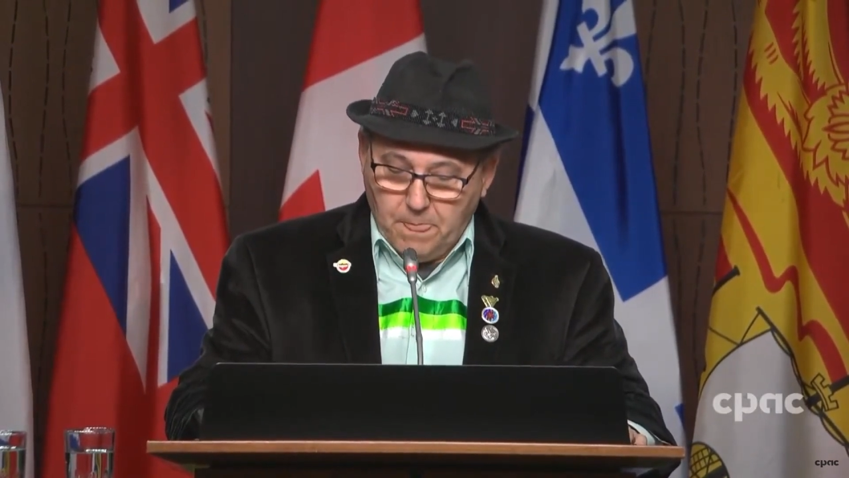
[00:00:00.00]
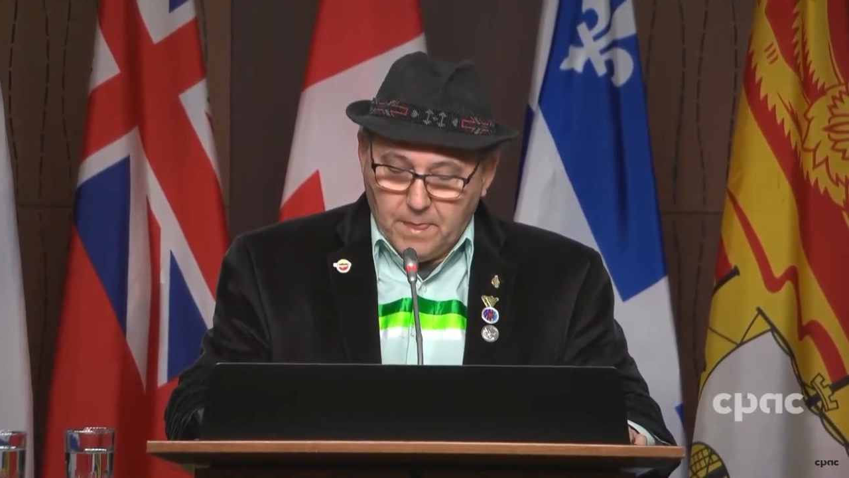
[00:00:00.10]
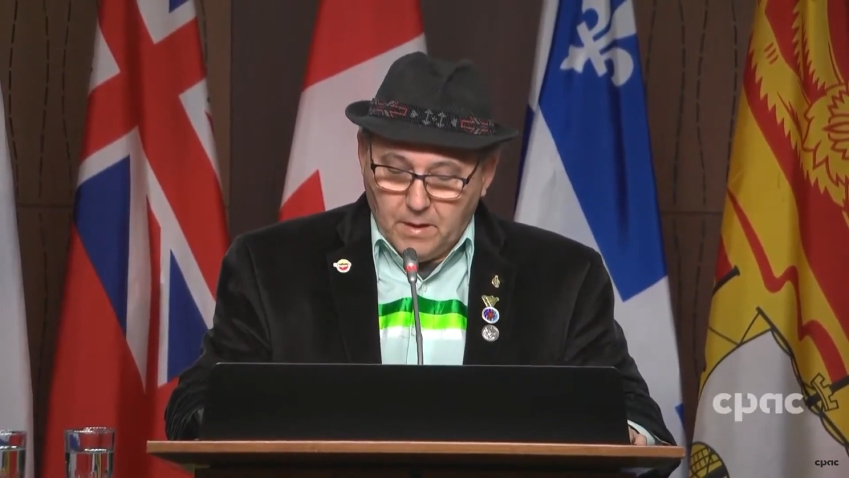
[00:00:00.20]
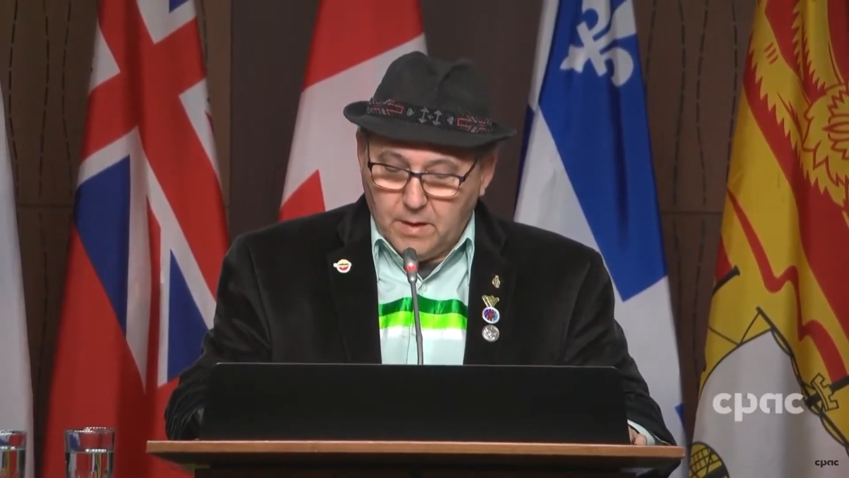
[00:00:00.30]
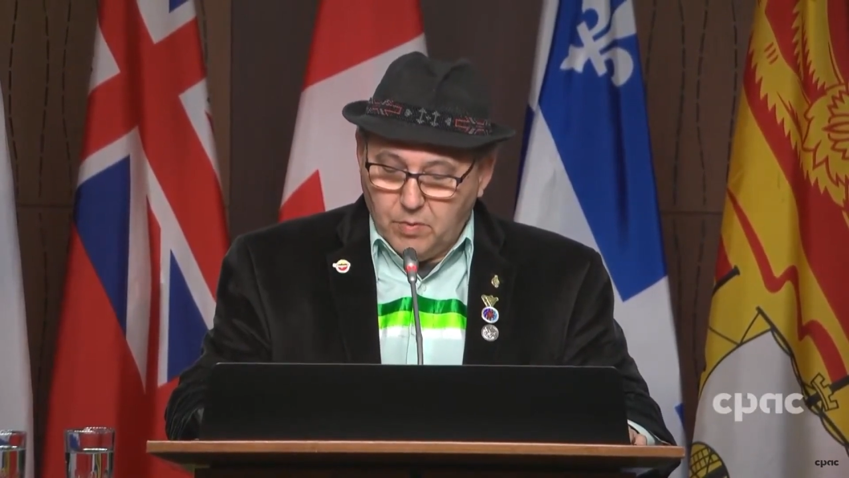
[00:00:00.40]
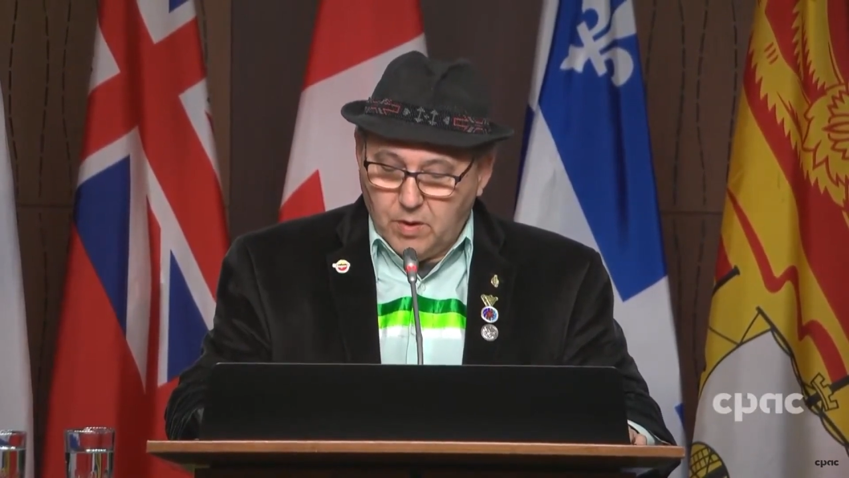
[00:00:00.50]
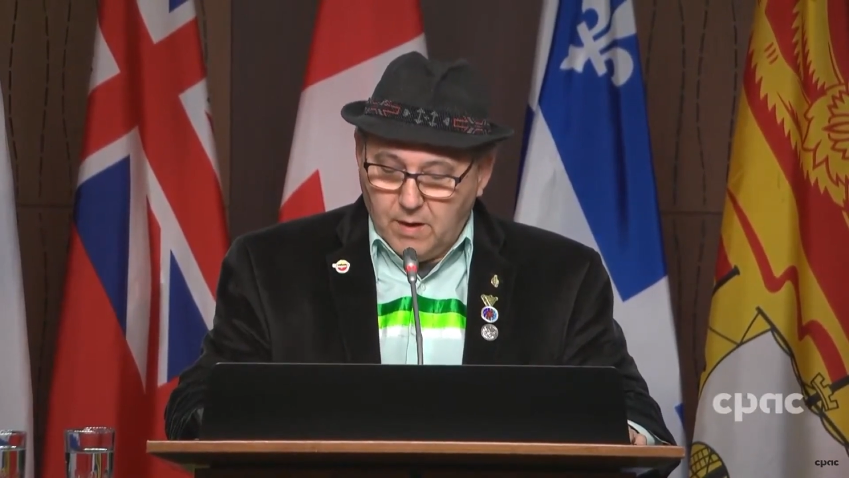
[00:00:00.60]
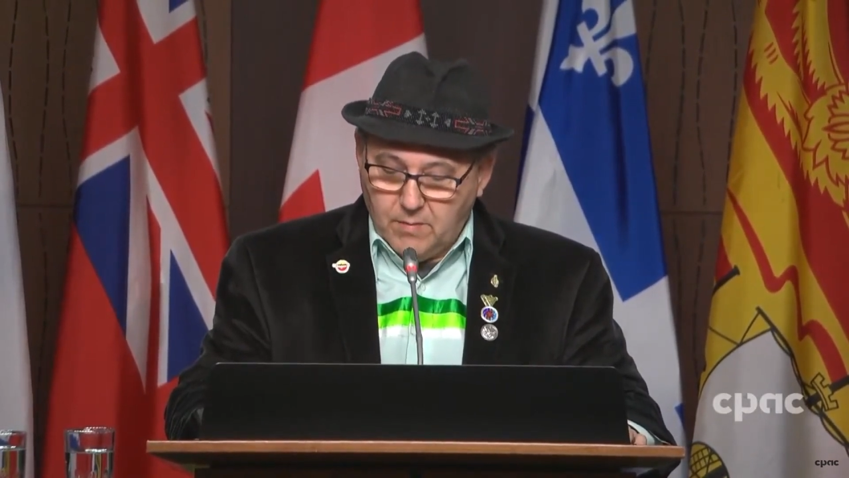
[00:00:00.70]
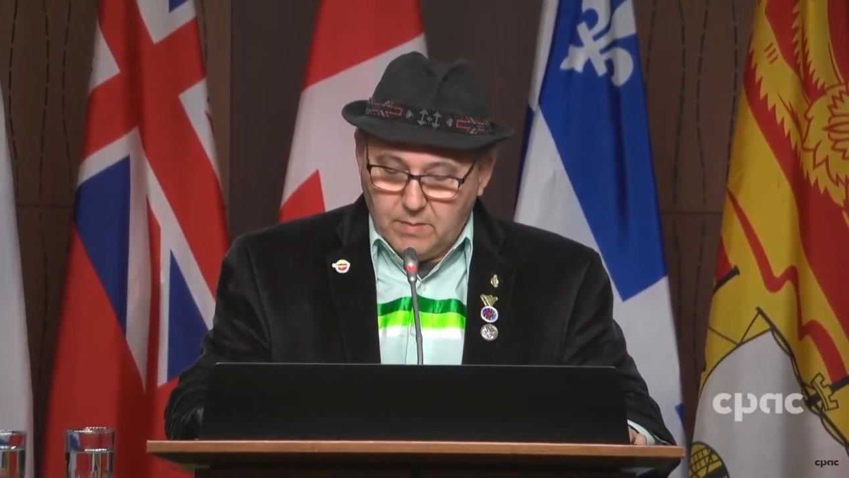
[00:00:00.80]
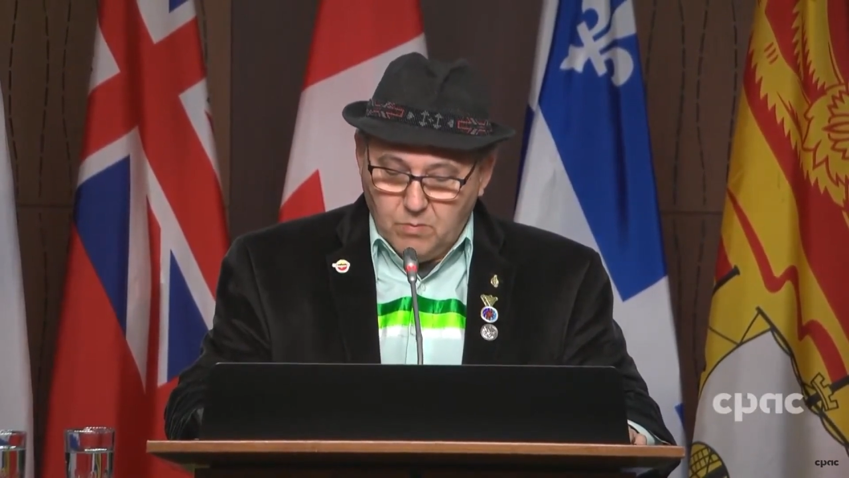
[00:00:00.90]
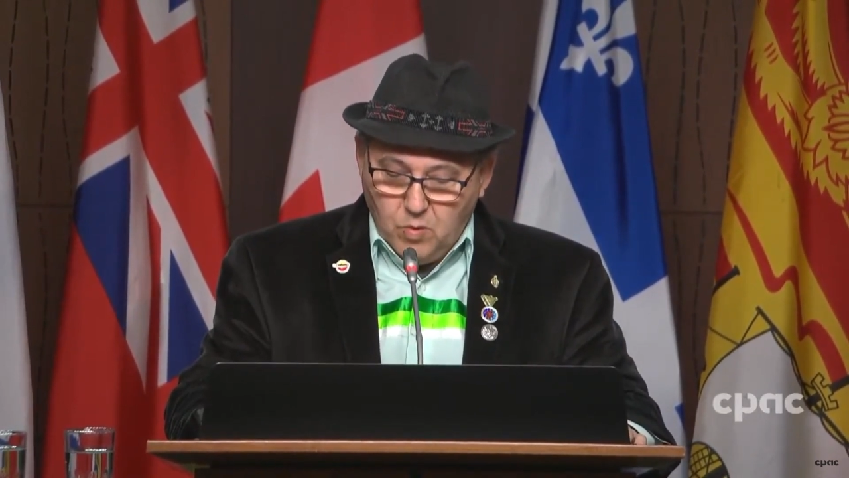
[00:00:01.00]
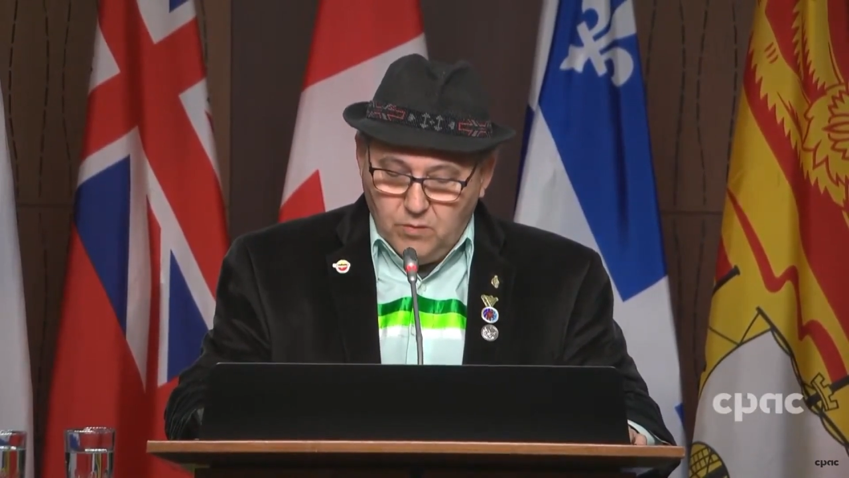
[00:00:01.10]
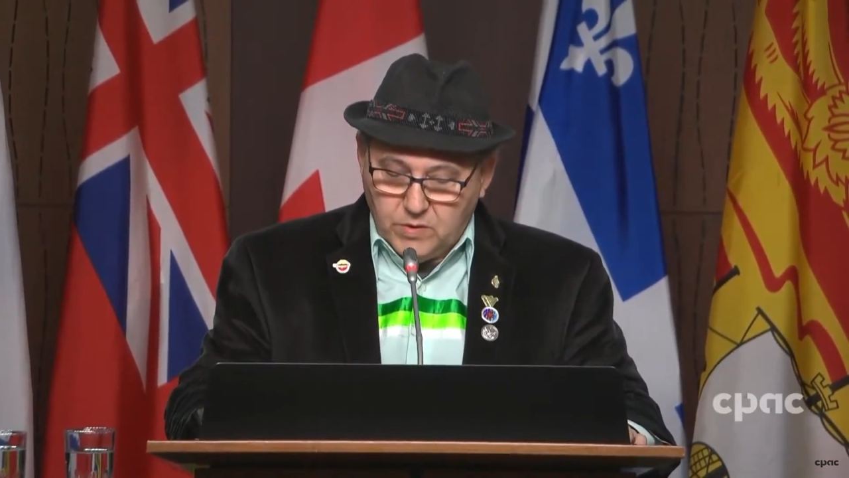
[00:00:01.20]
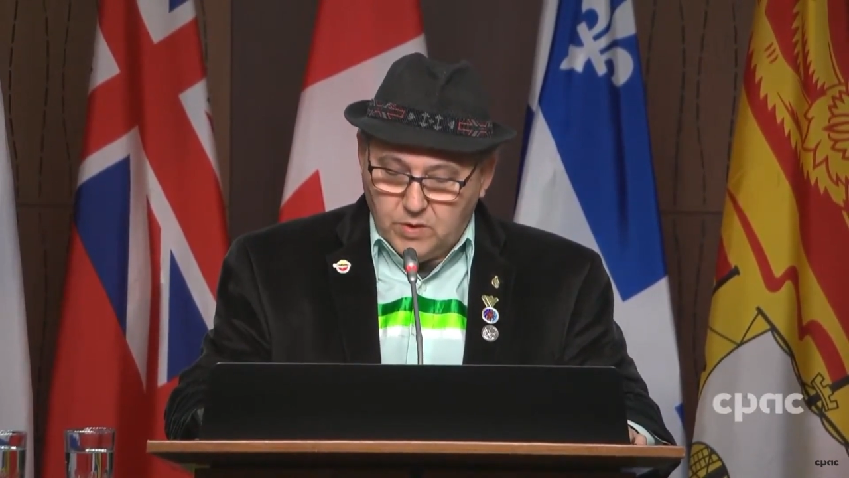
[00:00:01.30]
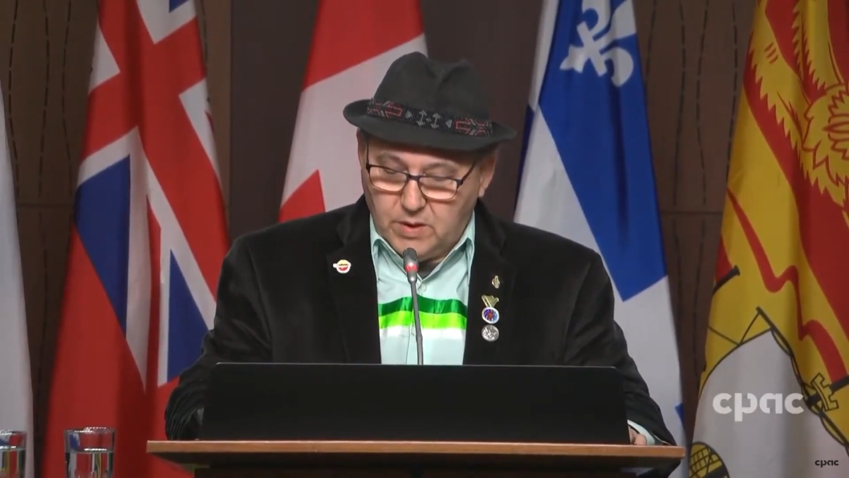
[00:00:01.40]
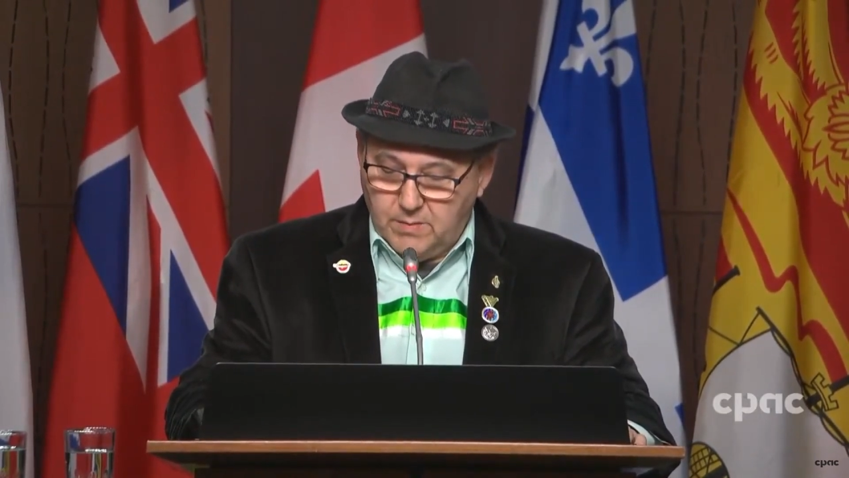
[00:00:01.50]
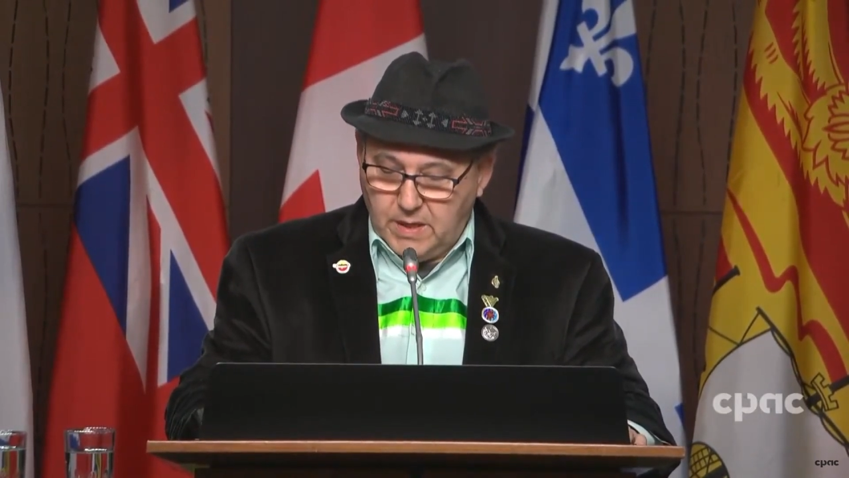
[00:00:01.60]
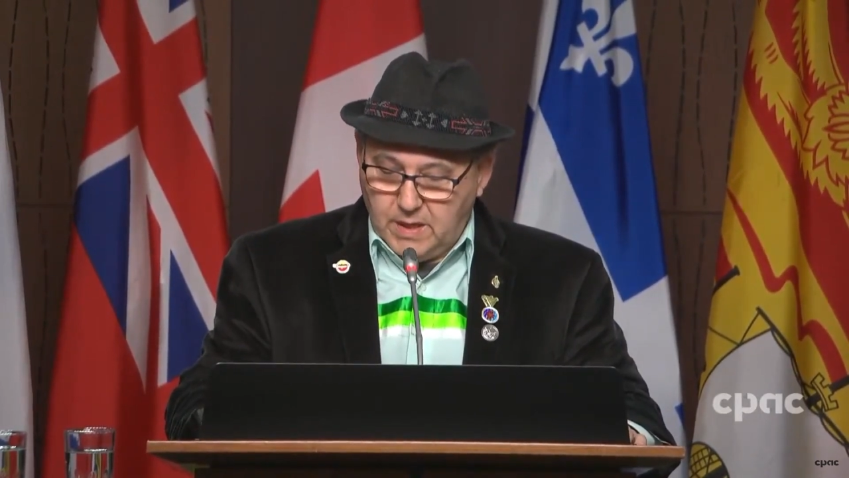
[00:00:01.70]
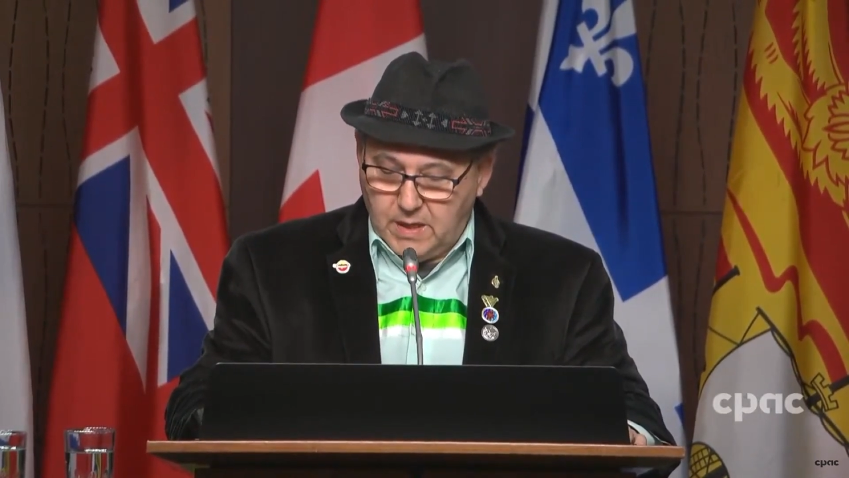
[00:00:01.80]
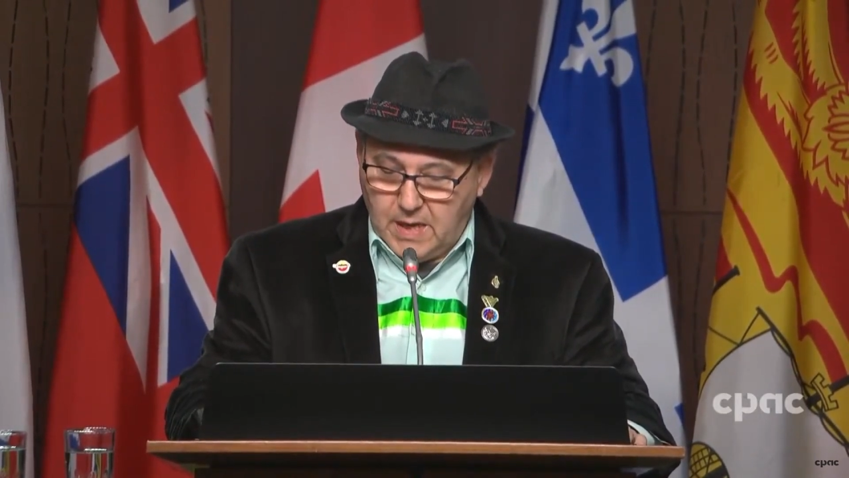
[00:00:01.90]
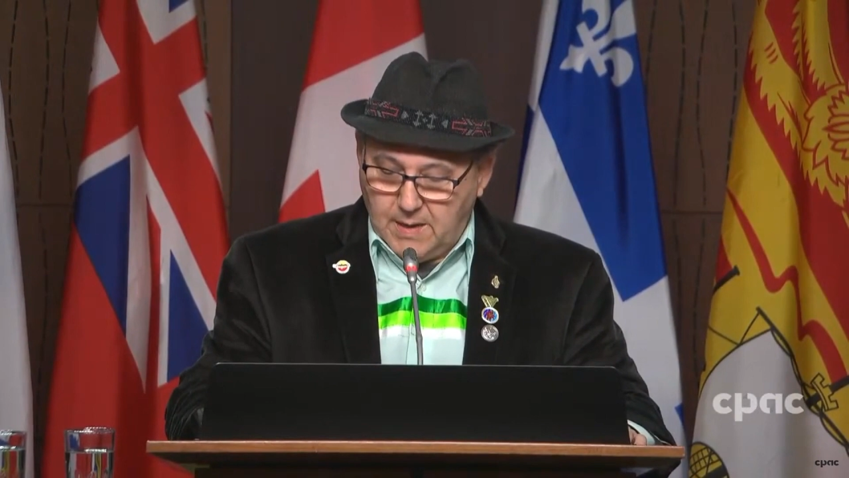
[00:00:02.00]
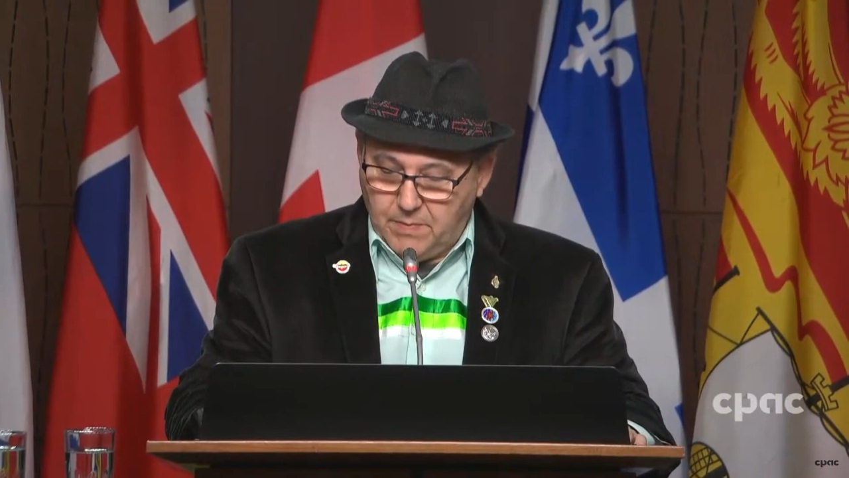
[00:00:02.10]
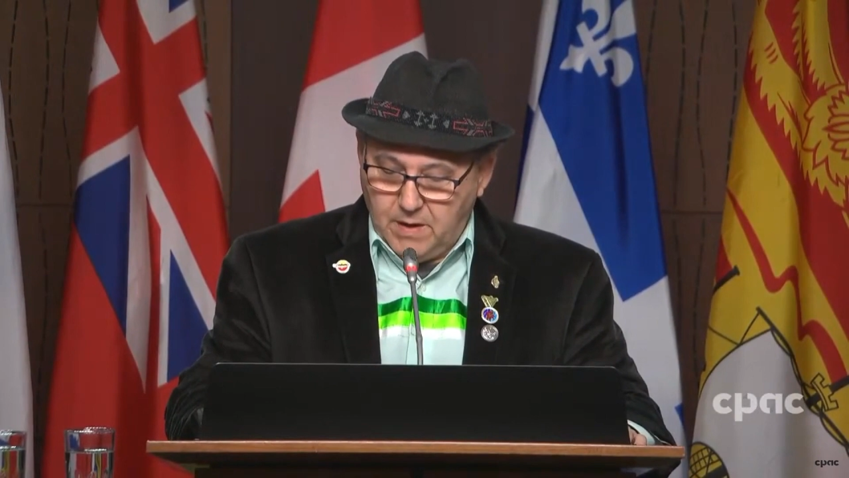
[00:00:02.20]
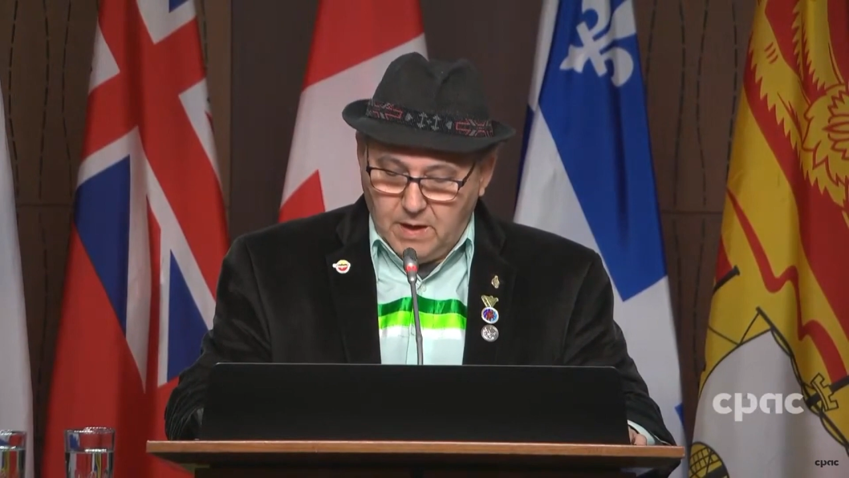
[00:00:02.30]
the Liberal government moved to eliminate CAP